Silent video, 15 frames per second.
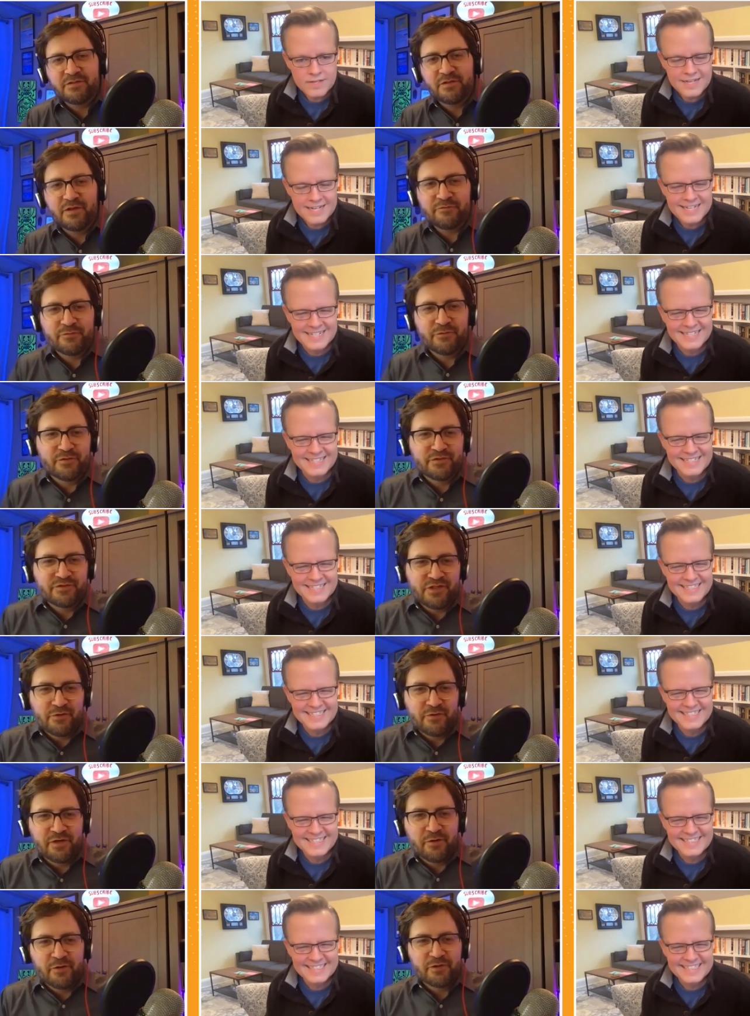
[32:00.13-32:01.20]
Speaker 1: a lot for
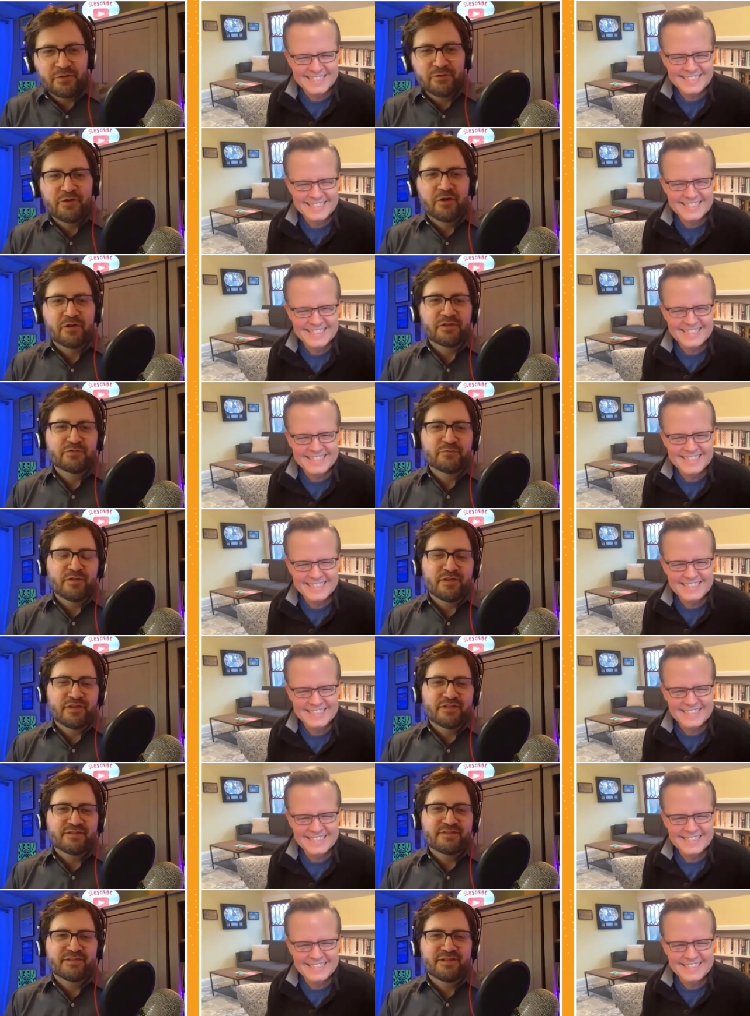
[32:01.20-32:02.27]
sharing all your knowledge with
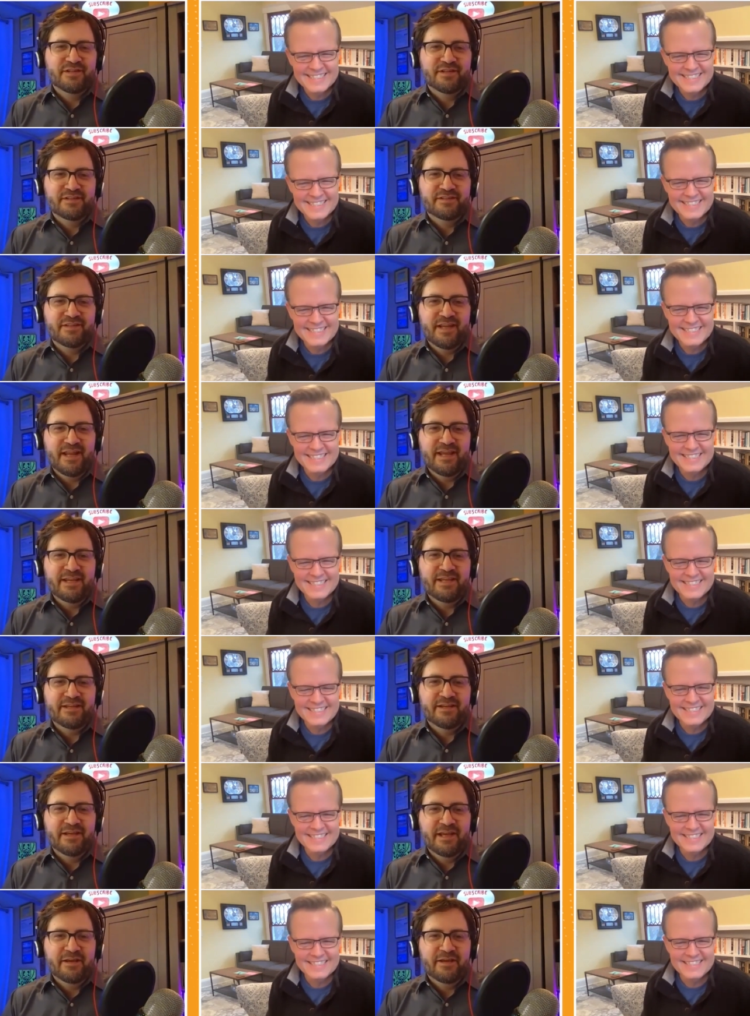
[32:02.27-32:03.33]
us
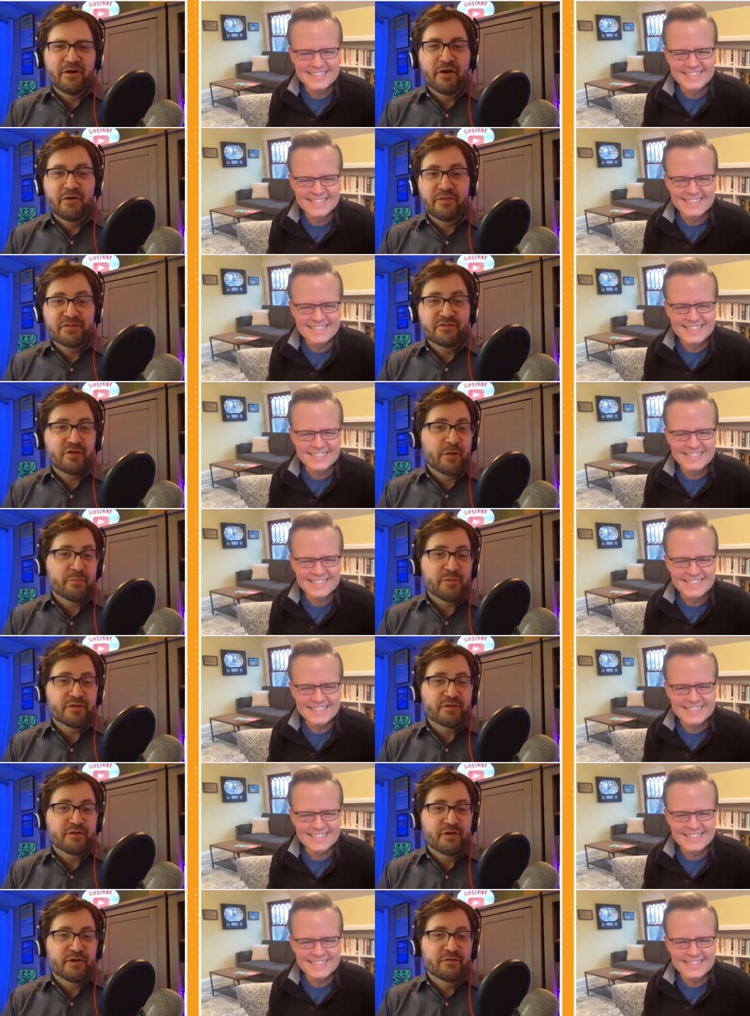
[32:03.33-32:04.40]
today on this
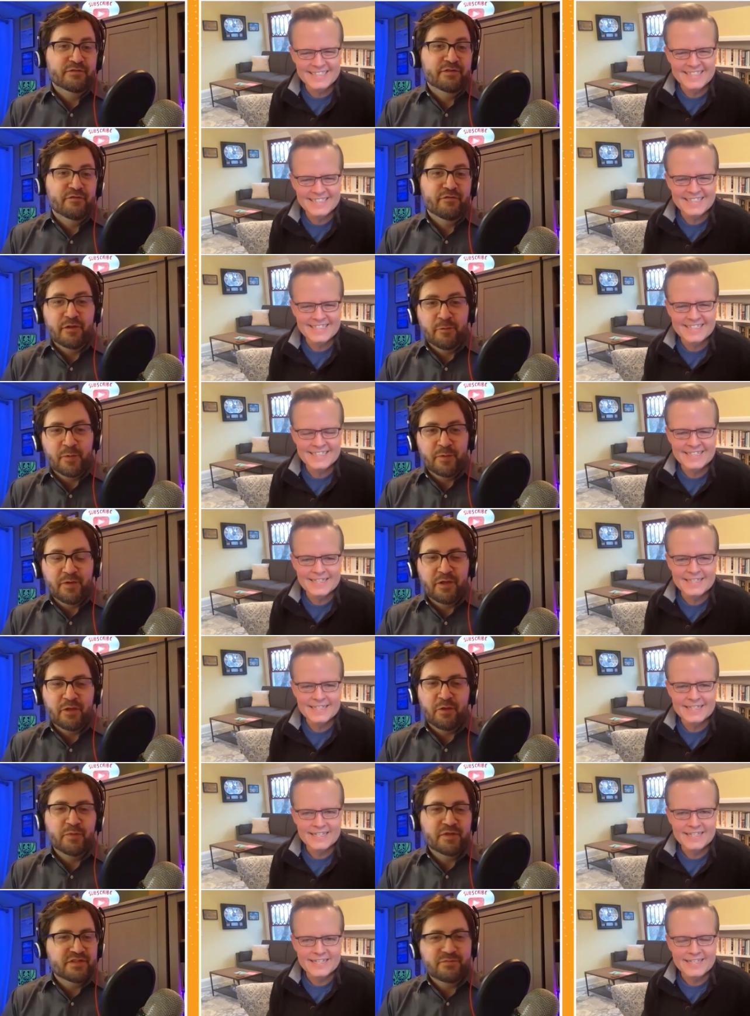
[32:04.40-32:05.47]
topic of development
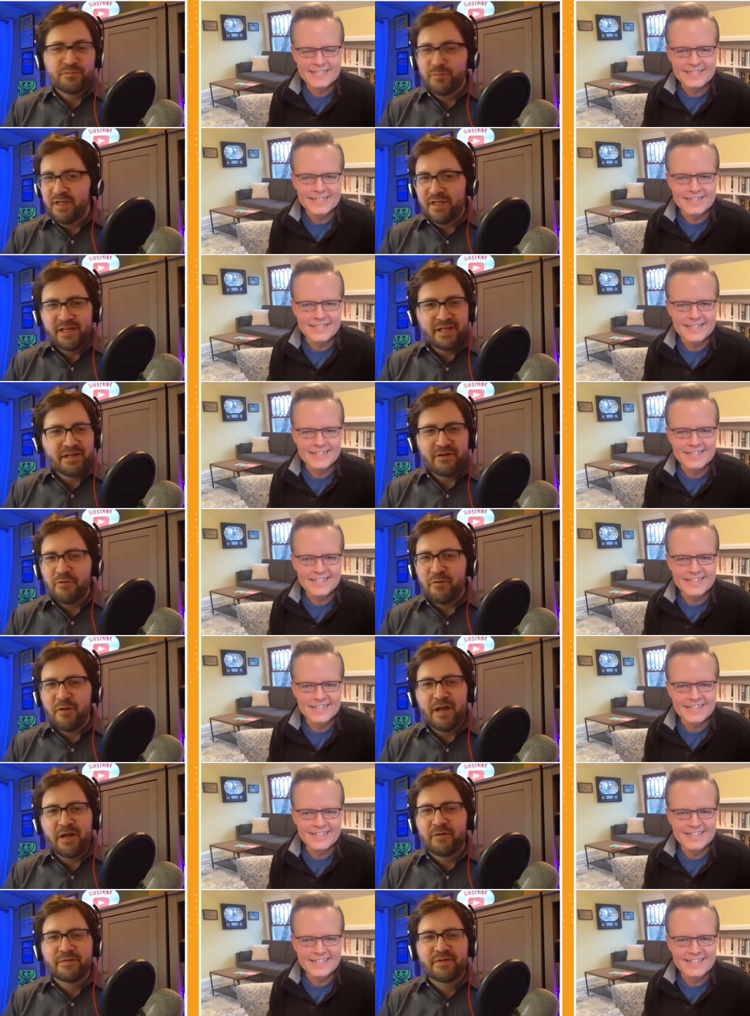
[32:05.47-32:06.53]
hell, but spinning it
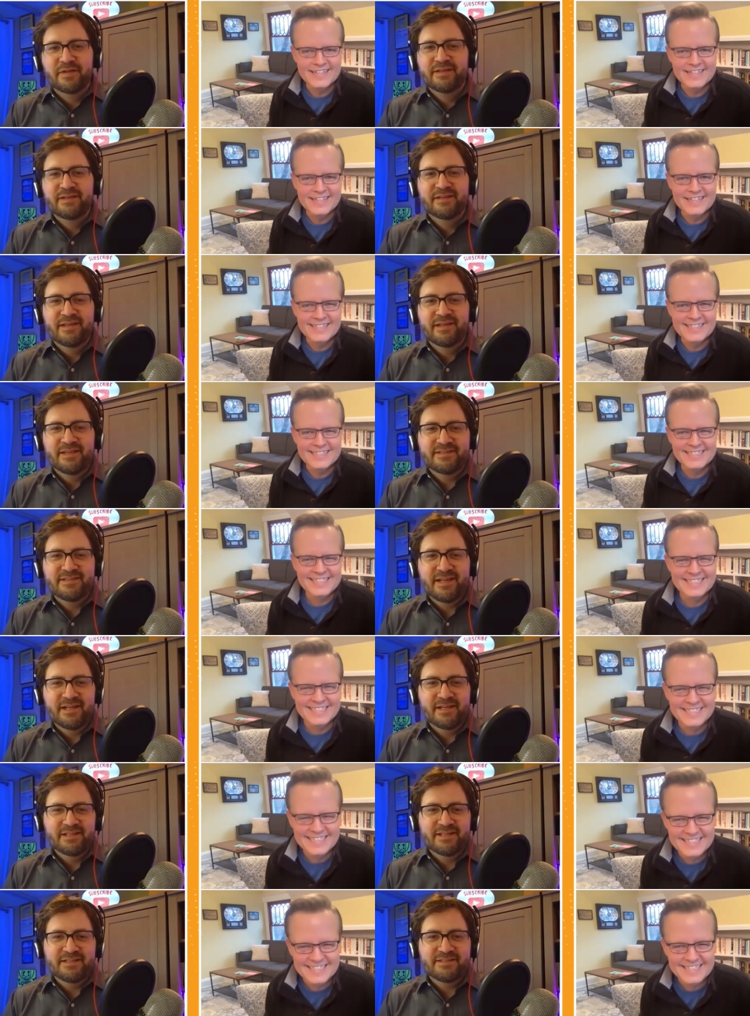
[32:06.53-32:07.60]
around and
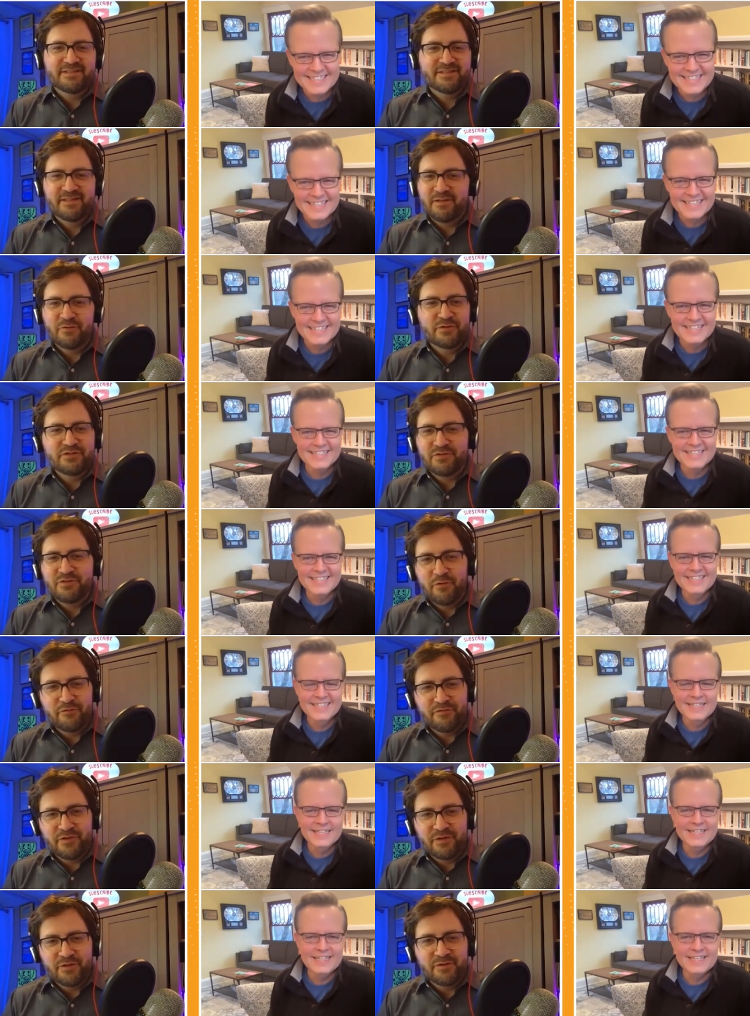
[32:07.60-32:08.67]
saying, there's no
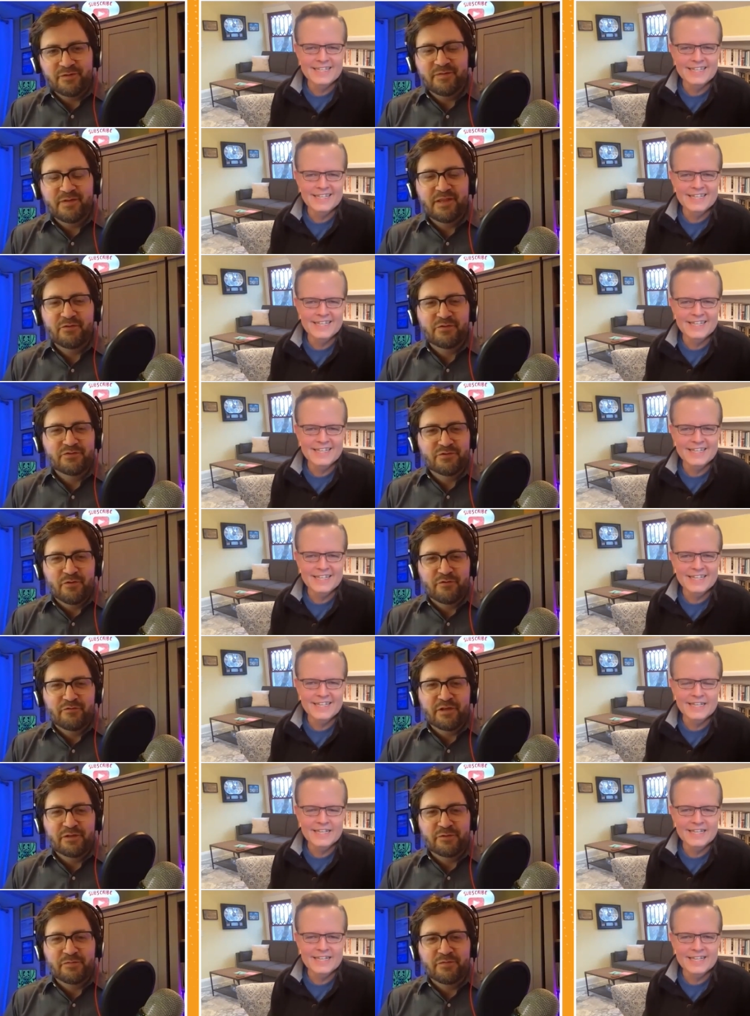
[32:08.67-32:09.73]
fear and there's no
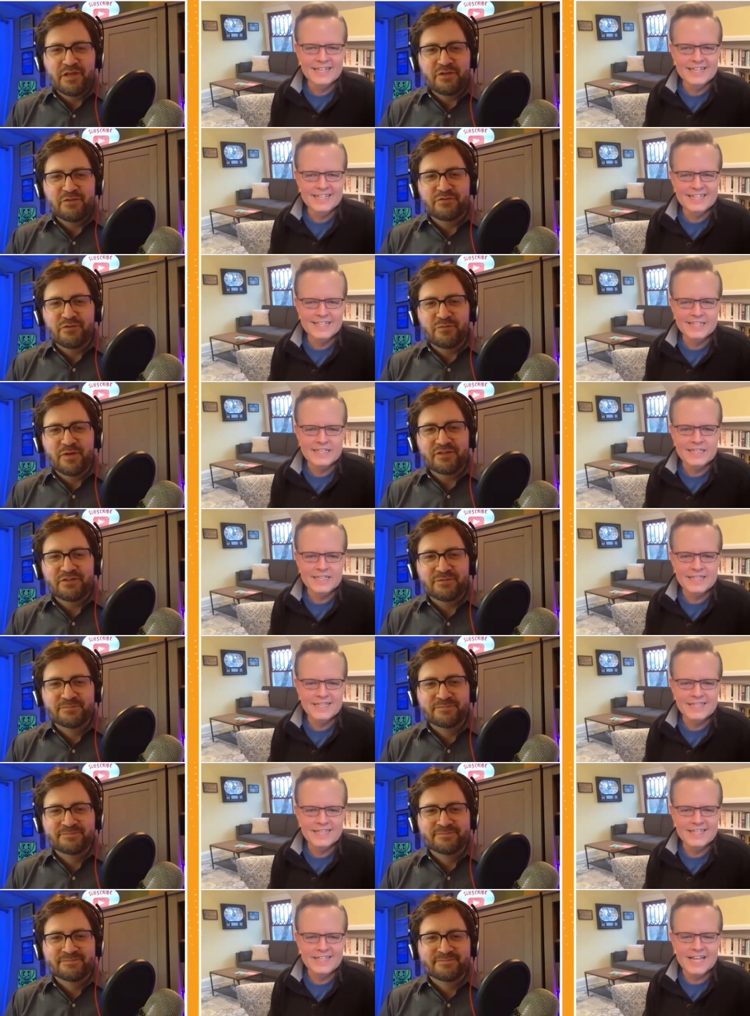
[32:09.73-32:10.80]
failure. Thank you so much.
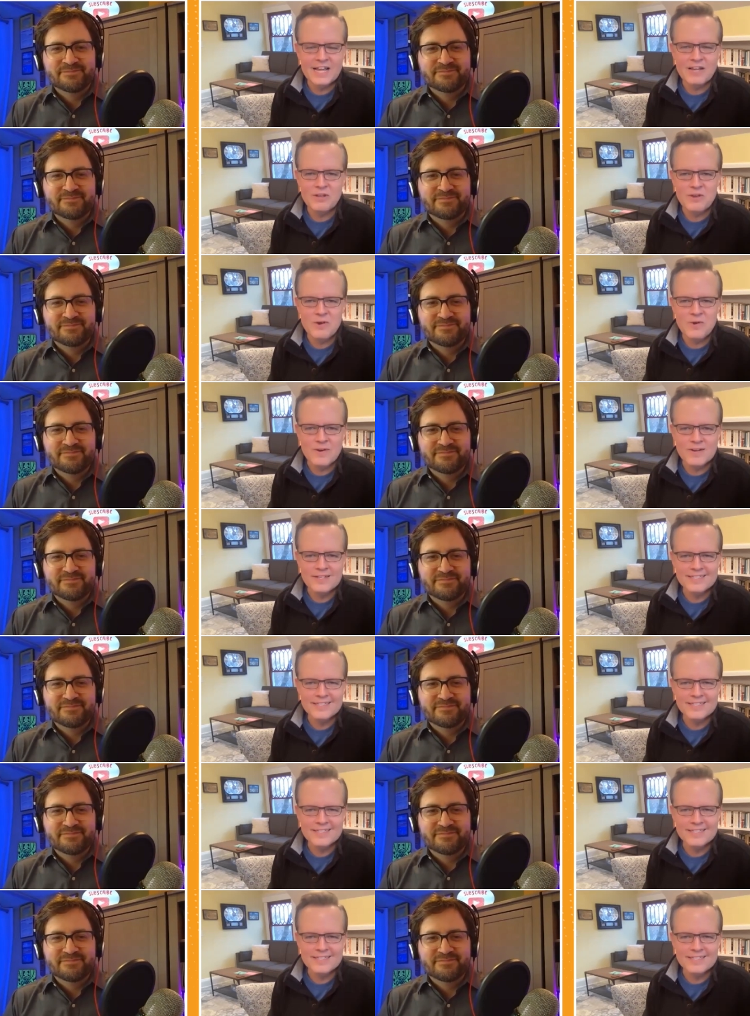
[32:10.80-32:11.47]
Speaker 2: Thank you.